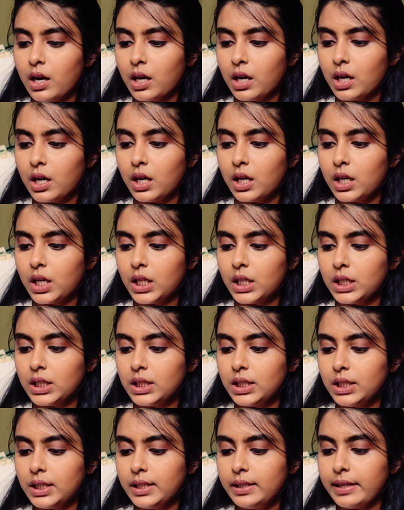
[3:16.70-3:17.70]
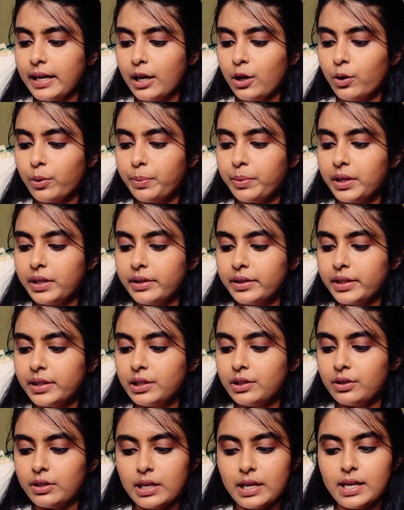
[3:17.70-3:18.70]
And the yellow
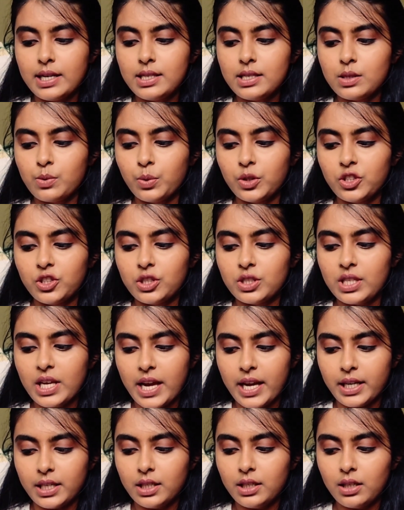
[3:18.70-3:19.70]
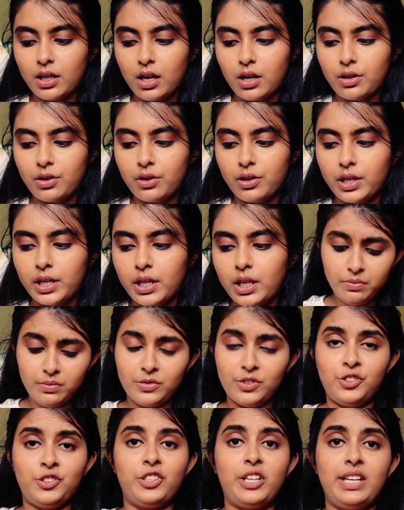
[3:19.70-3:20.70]
printed dress, which is
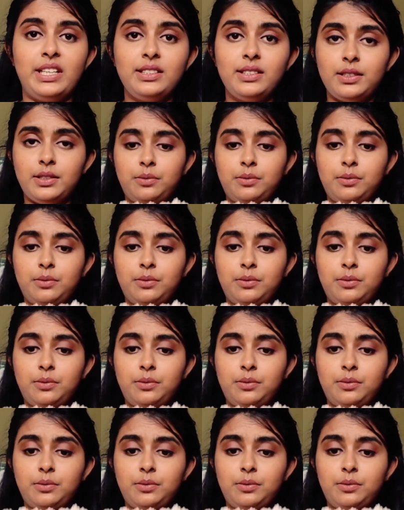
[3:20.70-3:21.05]
1800 dress.